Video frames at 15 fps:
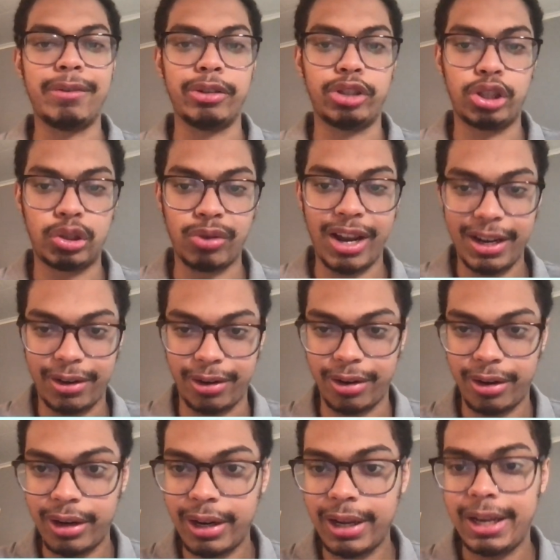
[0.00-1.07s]
striker
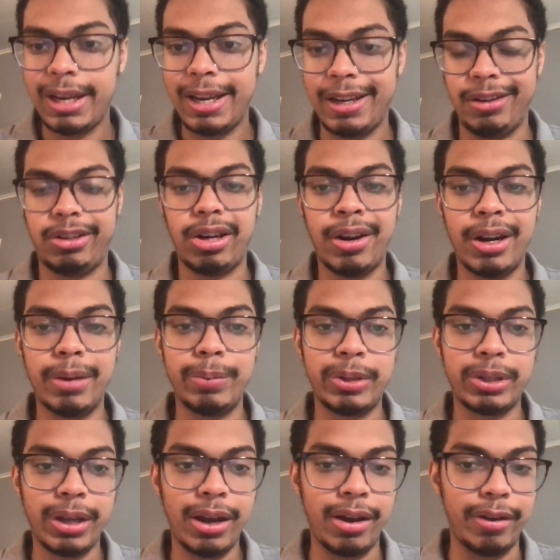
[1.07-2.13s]
in
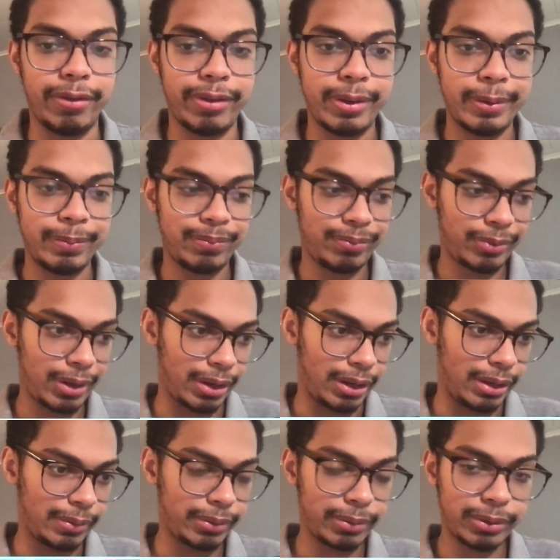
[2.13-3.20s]
terms of
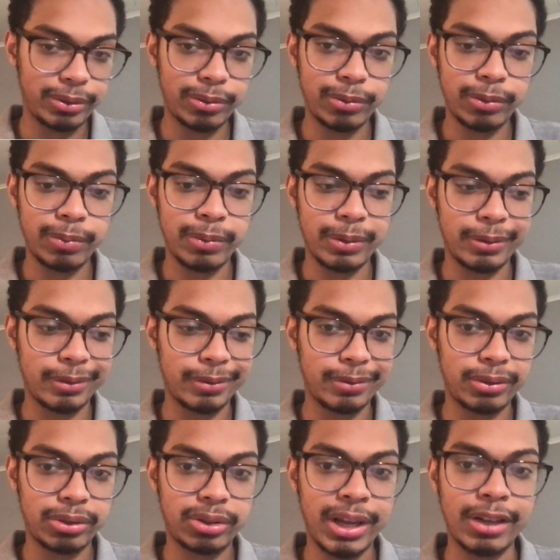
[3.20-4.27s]
uh,
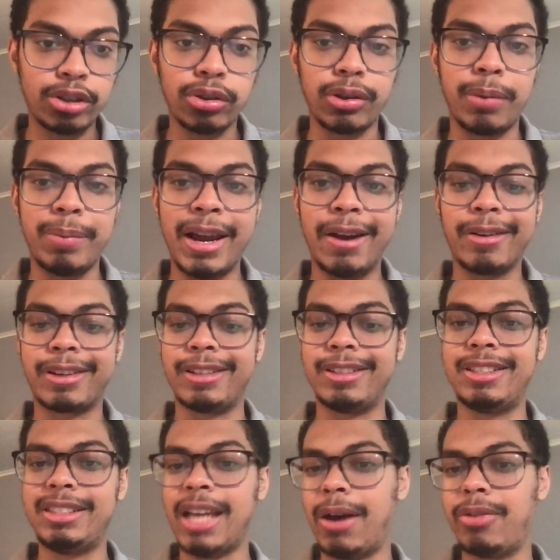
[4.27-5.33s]
Central American,
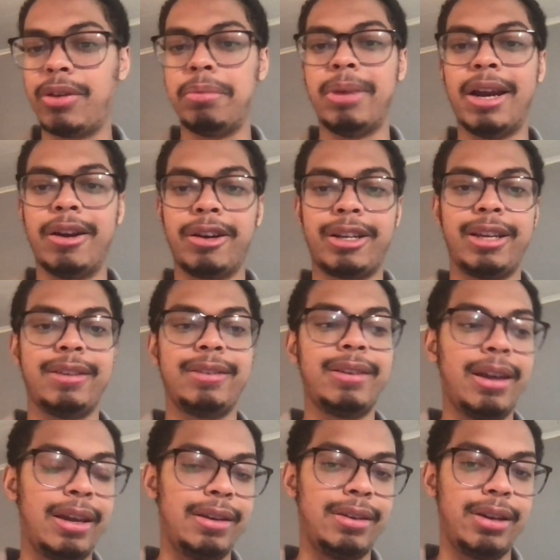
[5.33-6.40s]
South American,
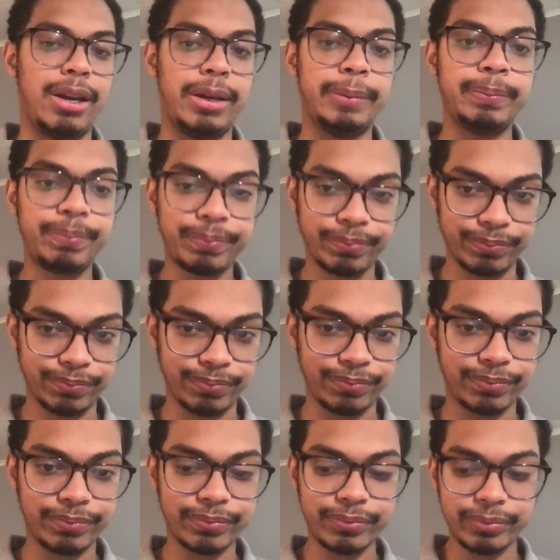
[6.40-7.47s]
and uh,
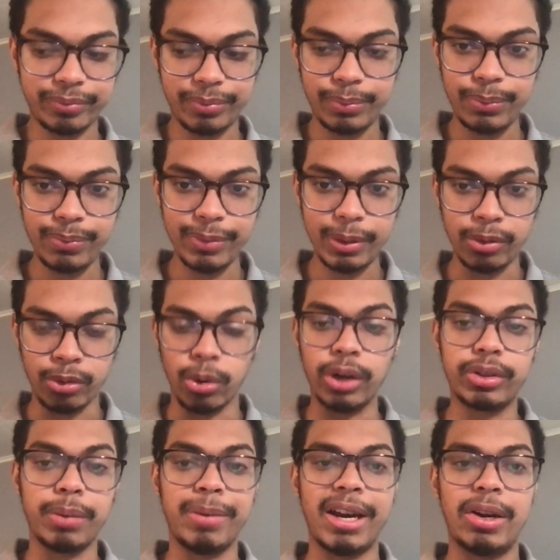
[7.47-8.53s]

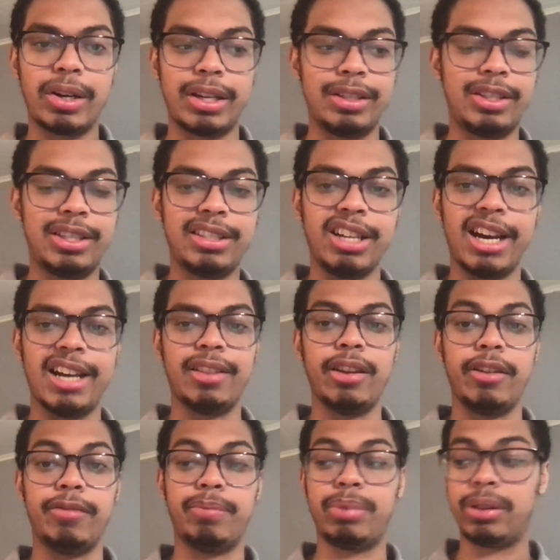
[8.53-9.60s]
North American style
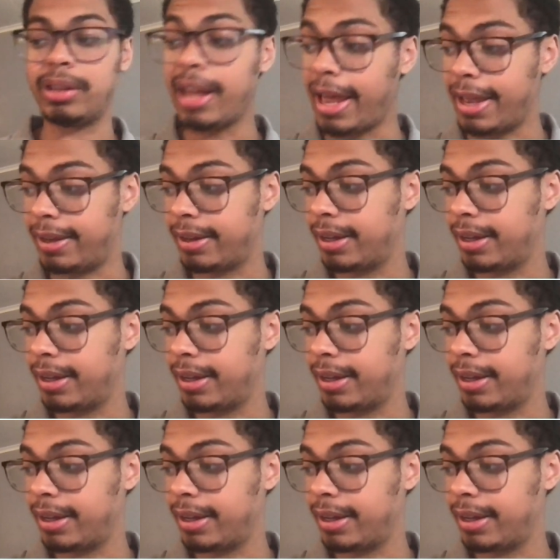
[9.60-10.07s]
of play.